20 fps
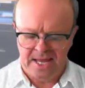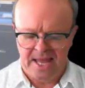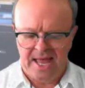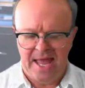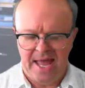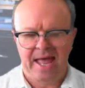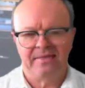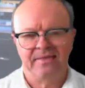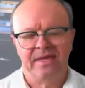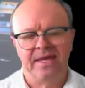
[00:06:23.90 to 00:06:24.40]

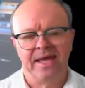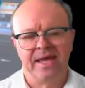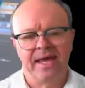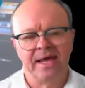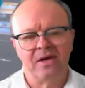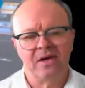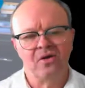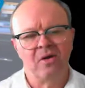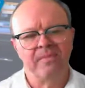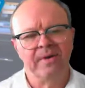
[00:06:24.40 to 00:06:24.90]
and the
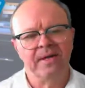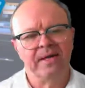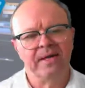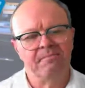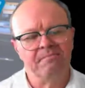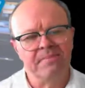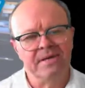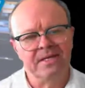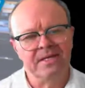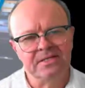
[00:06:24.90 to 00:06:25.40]
economic
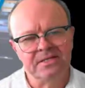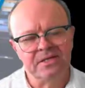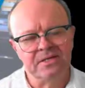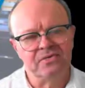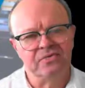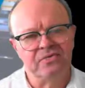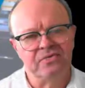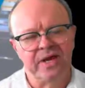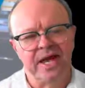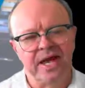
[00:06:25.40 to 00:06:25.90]
and
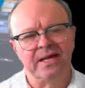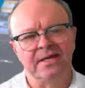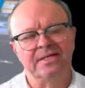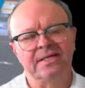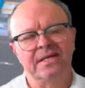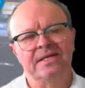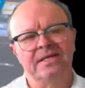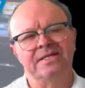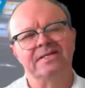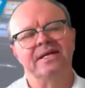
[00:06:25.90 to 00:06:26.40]
business
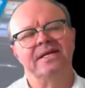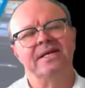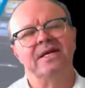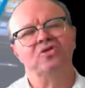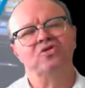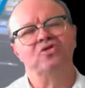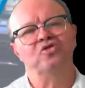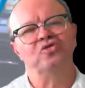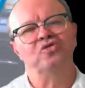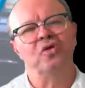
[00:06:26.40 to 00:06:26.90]
realities that
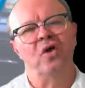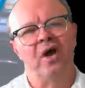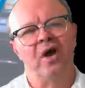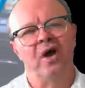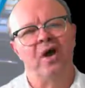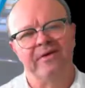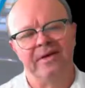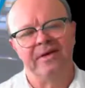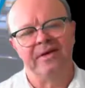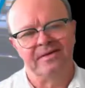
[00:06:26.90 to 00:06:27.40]
are
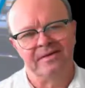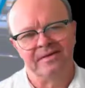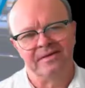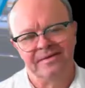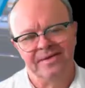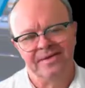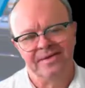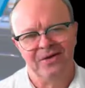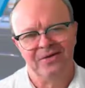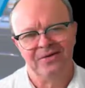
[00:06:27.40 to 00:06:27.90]
driving
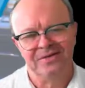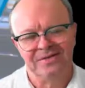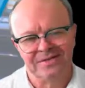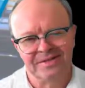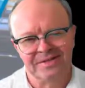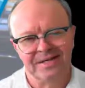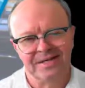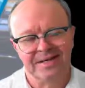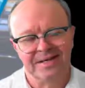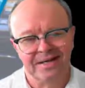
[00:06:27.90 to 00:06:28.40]

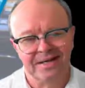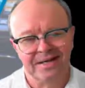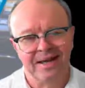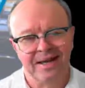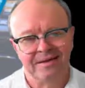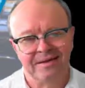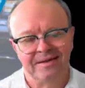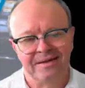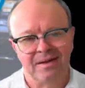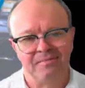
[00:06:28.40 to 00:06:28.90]
those
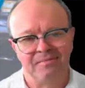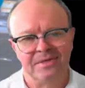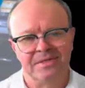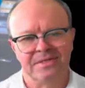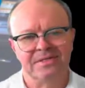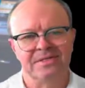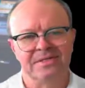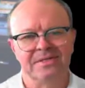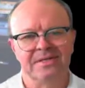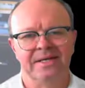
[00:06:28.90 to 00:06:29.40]
accounting
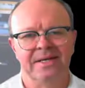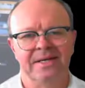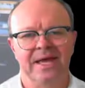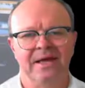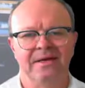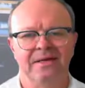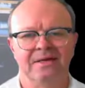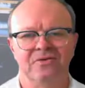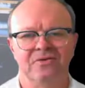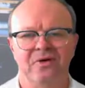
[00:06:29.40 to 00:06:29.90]
numbers, the
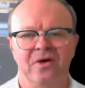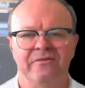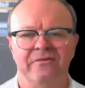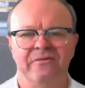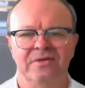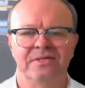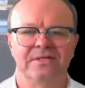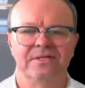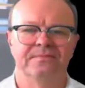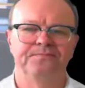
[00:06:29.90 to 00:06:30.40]
accounting
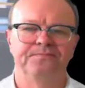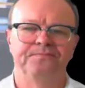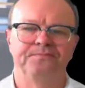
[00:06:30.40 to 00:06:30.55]
drivers.